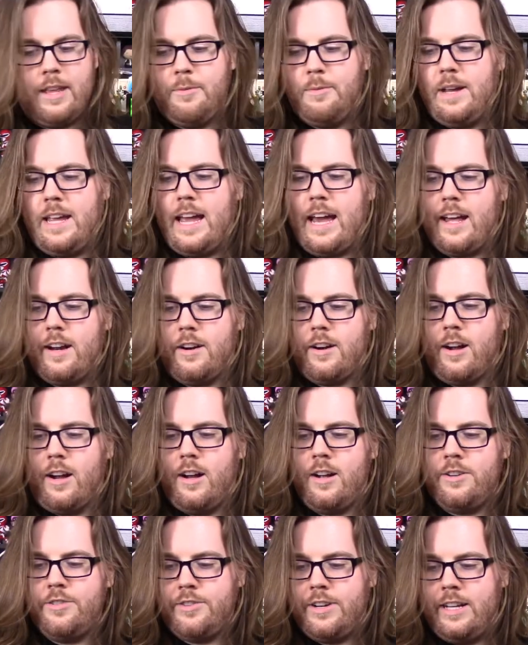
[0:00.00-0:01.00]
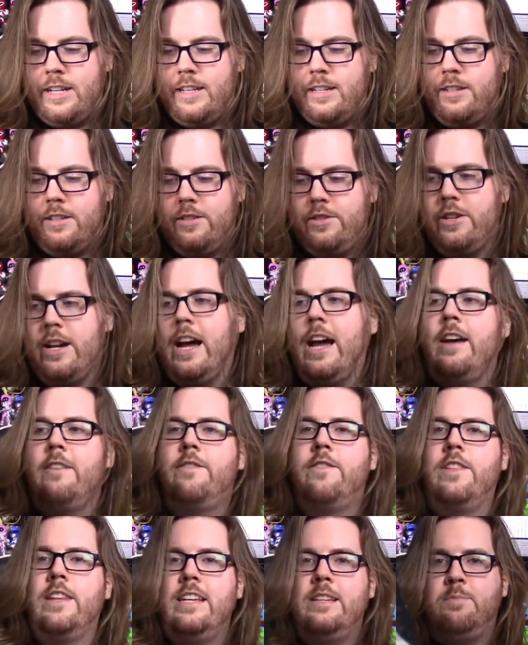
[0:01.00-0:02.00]
Then we had our Andre the Giant
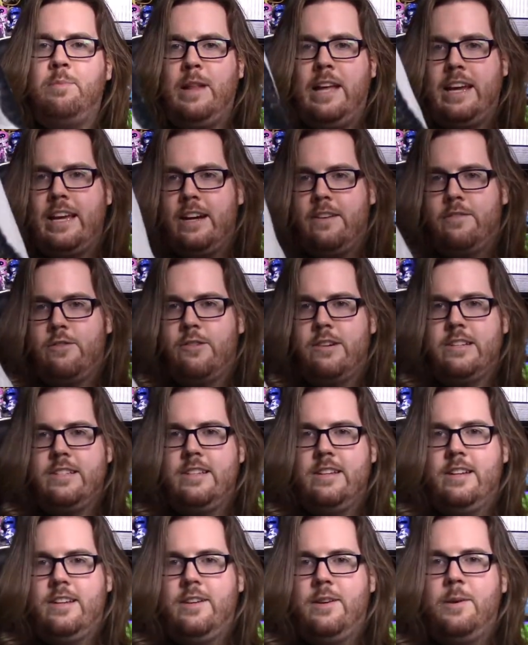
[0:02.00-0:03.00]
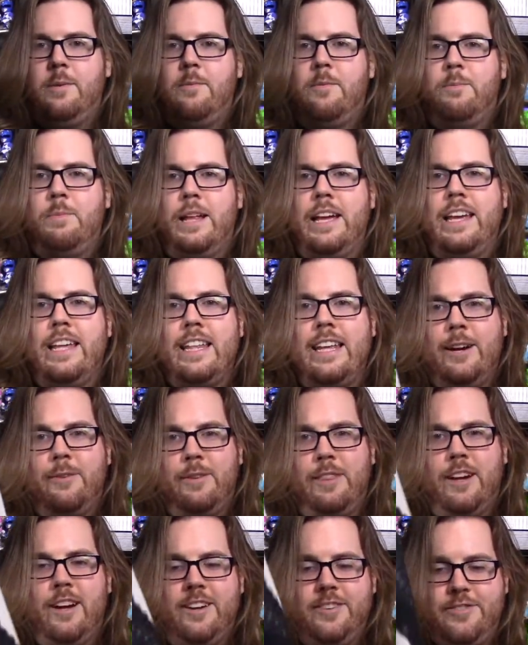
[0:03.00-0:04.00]
fleece blanket, of course the blanket there
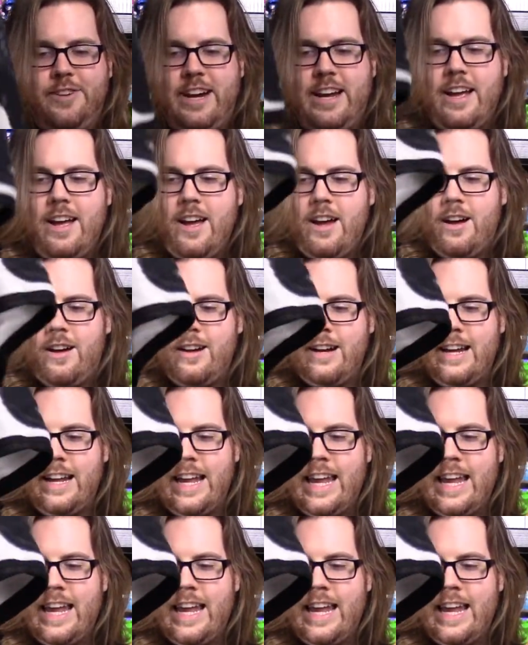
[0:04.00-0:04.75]
with Andre on it.